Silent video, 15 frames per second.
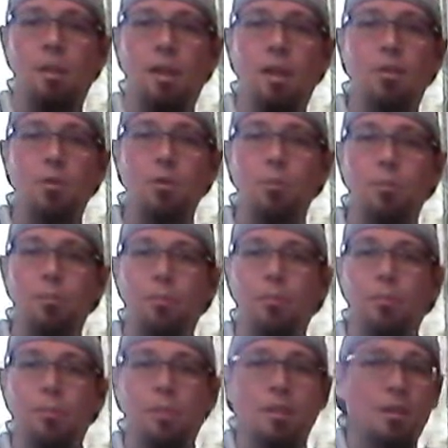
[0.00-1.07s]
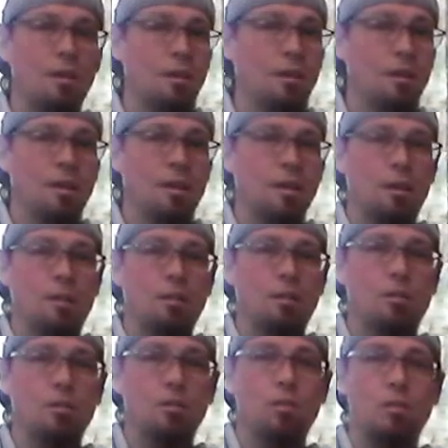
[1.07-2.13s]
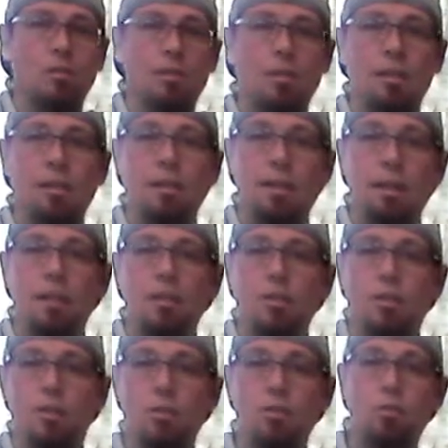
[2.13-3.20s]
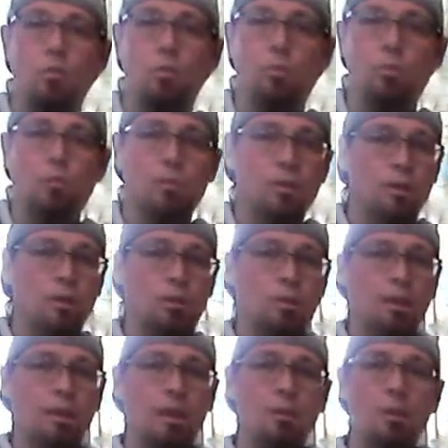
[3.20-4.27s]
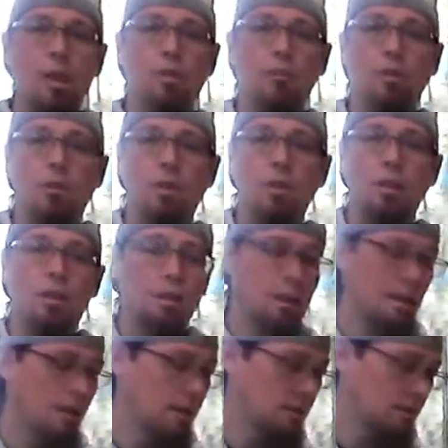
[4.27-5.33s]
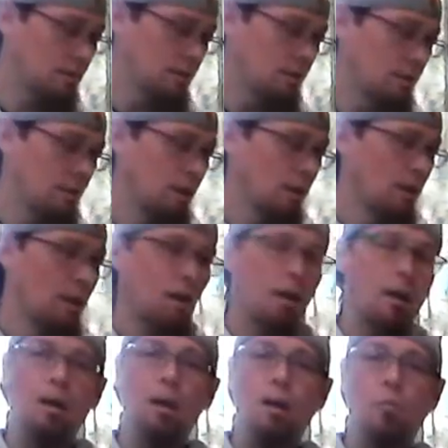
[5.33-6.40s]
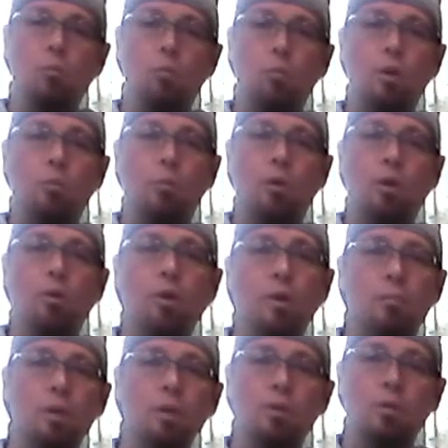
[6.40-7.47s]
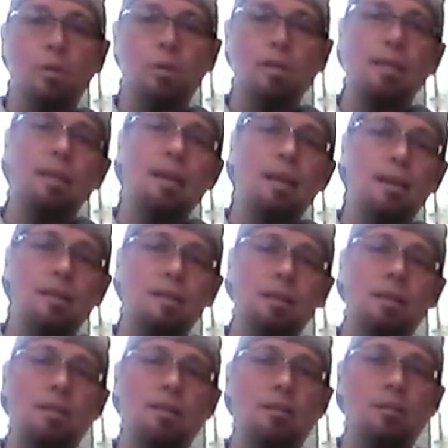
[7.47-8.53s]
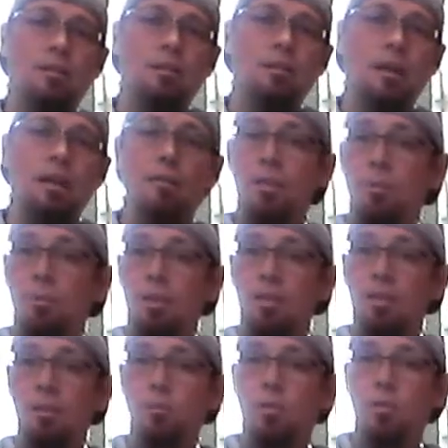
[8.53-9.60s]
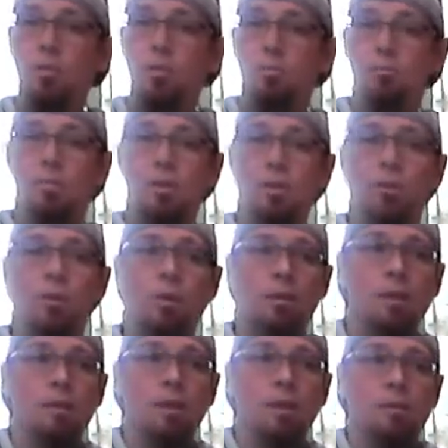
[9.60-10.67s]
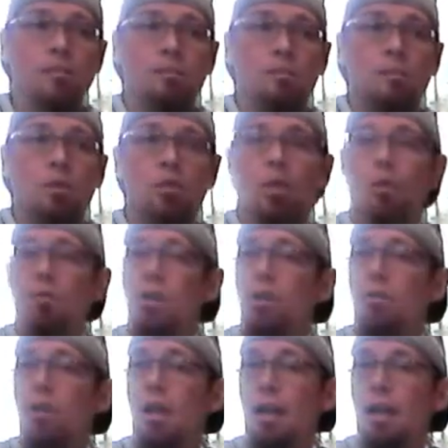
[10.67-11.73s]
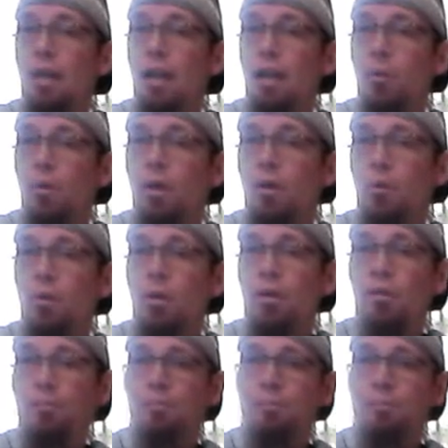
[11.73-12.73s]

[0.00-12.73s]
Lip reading: Hey group, good day to you. So today we have a cooking class. What we're going to be doing today is kind of something simple, so you can recreate it any way you want.